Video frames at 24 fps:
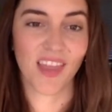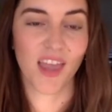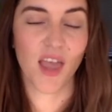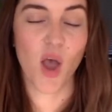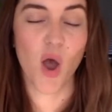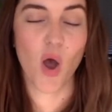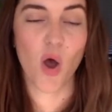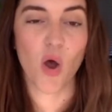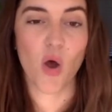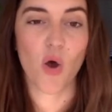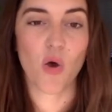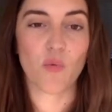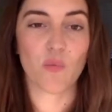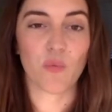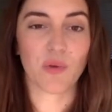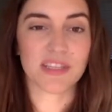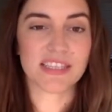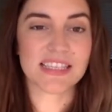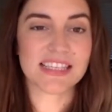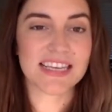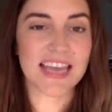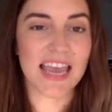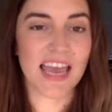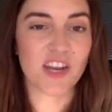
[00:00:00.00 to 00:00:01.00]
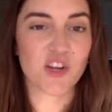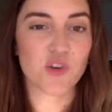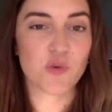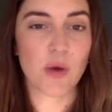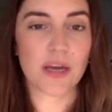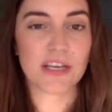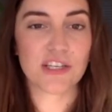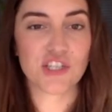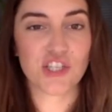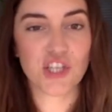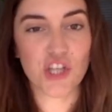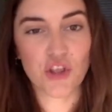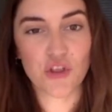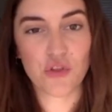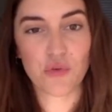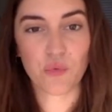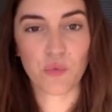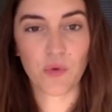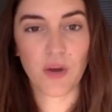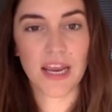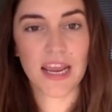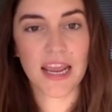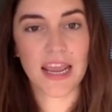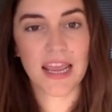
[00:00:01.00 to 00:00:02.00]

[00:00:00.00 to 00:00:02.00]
Once again, question 3,